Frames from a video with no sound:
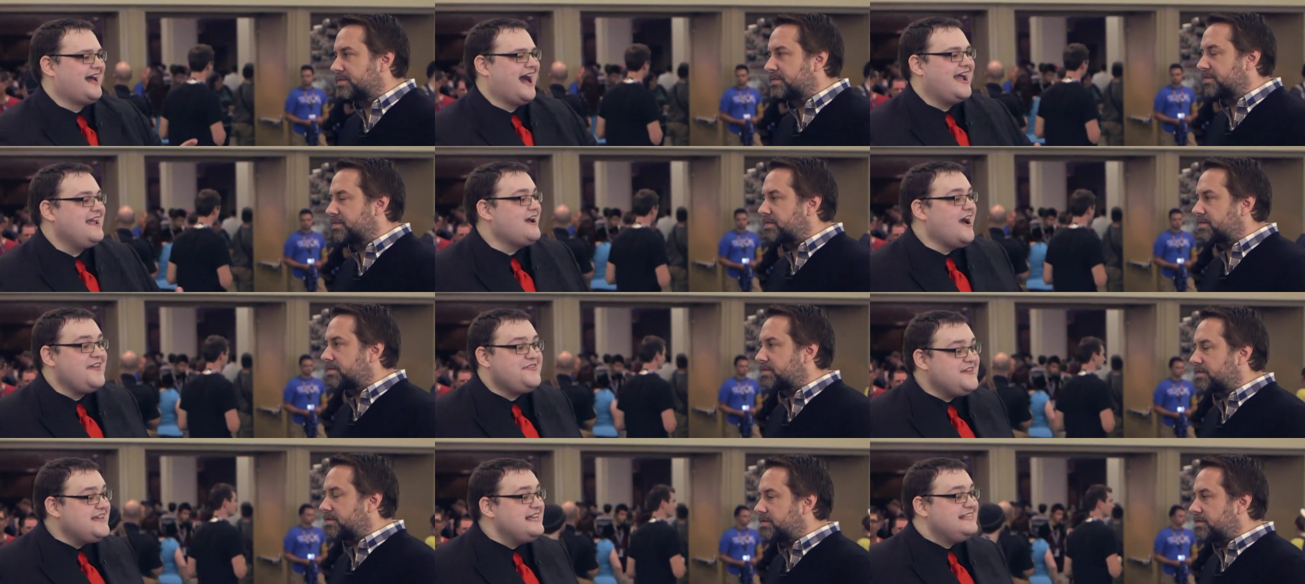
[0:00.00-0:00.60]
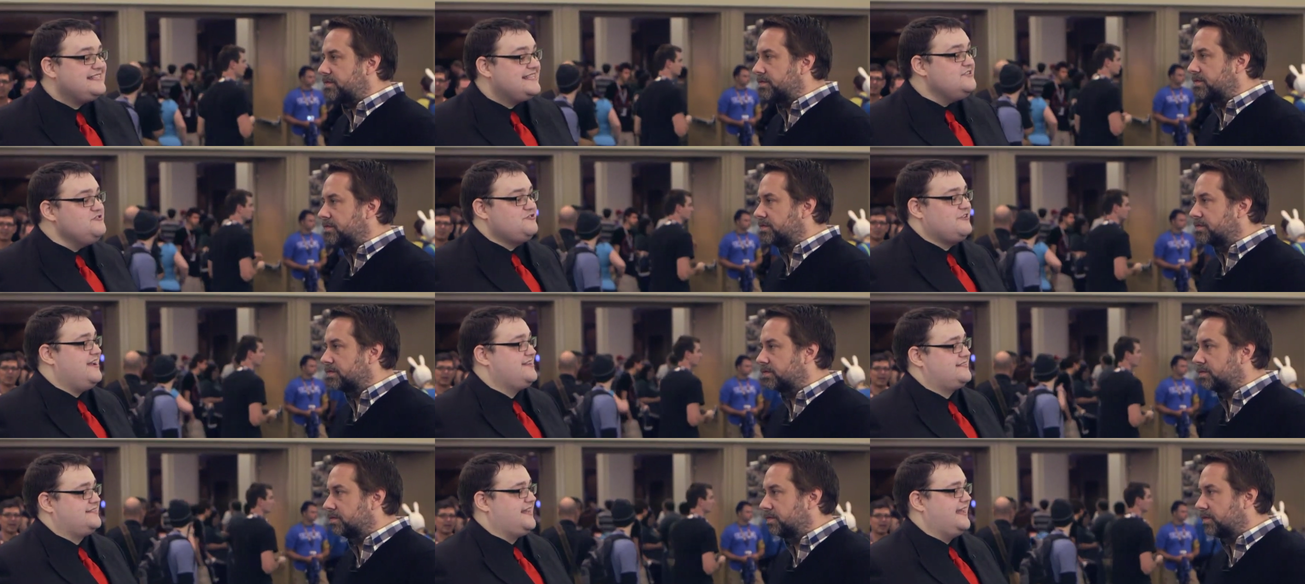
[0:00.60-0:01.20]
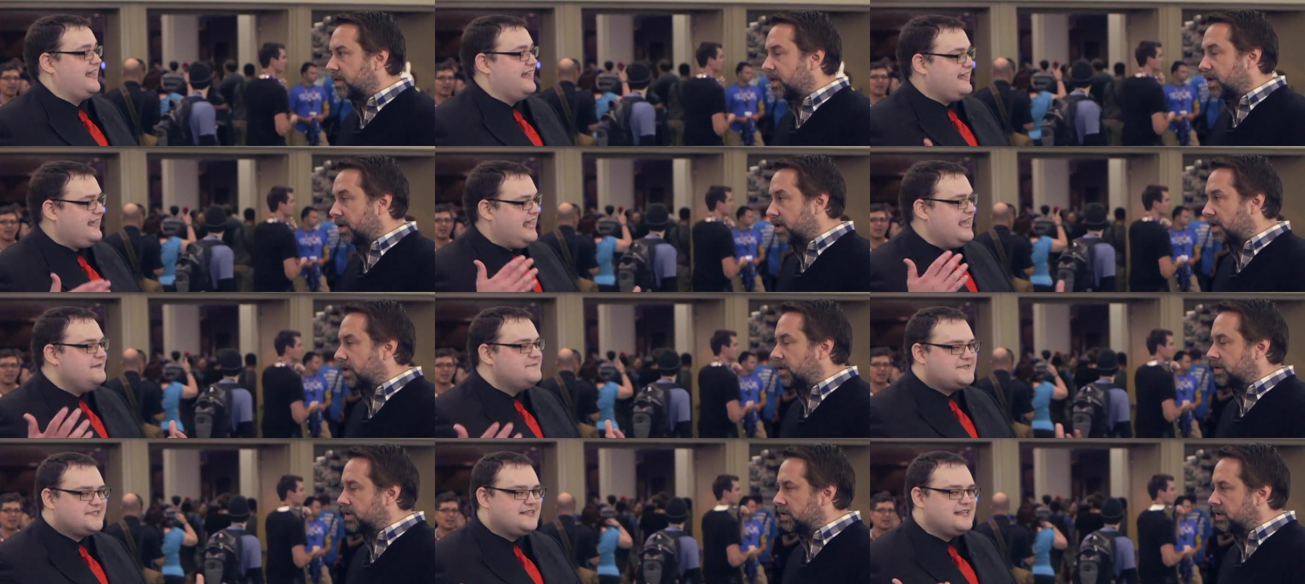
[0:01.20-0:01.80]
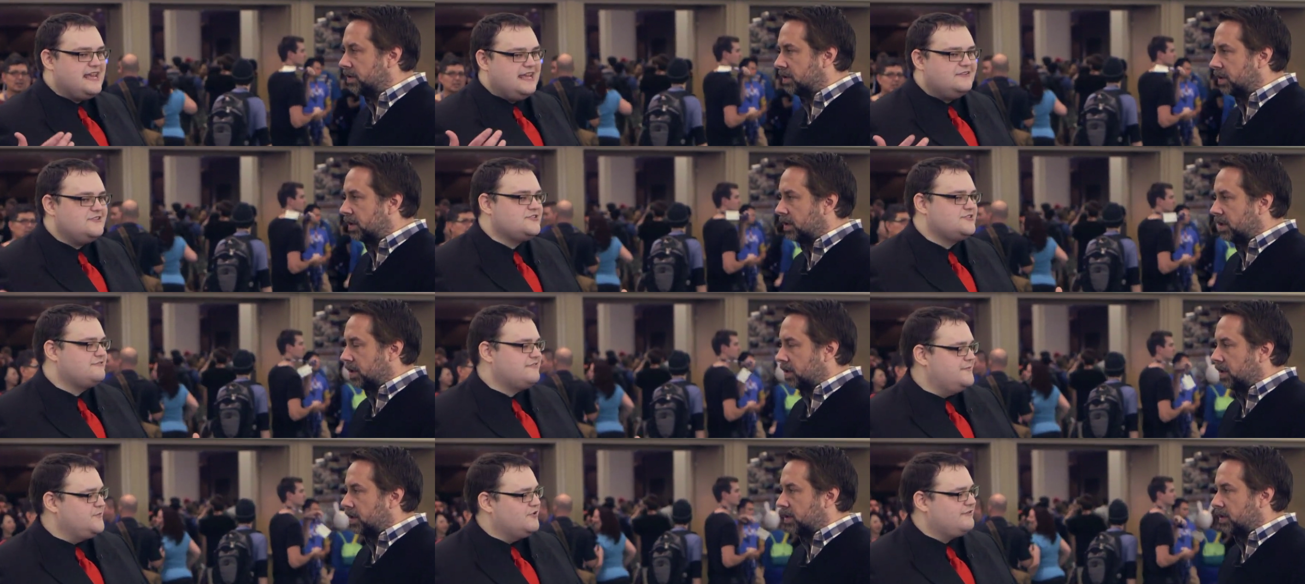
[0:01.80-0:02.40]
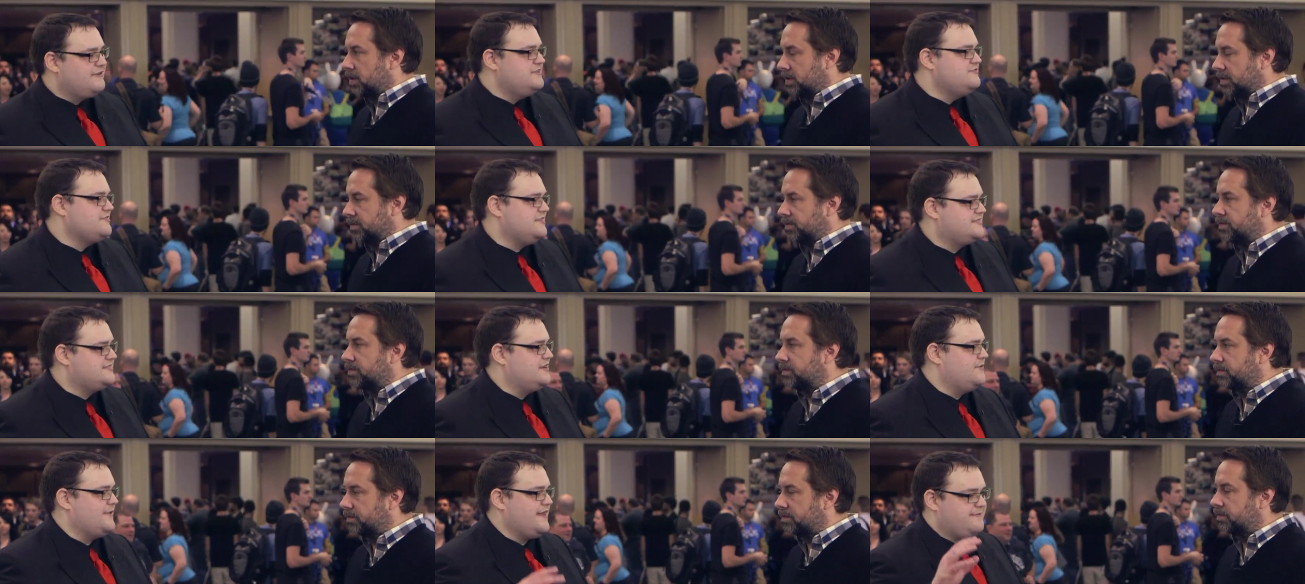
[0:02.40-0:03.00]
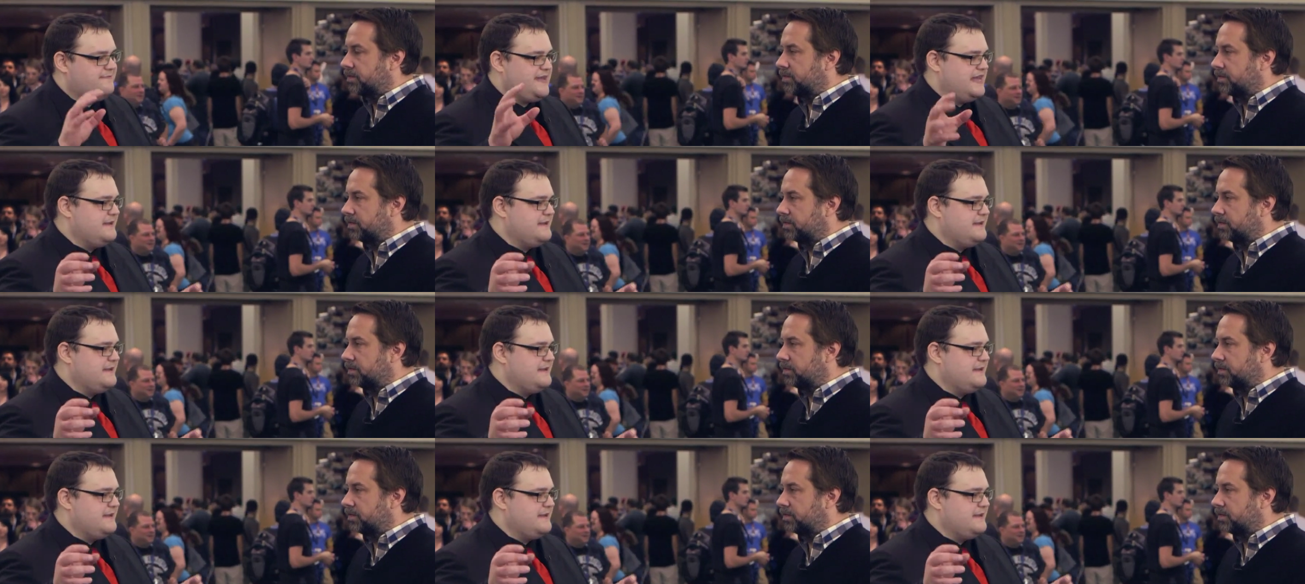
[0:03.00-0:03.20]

Speaker 1: I, I, think it's interesting. It keeps the industry more interesting when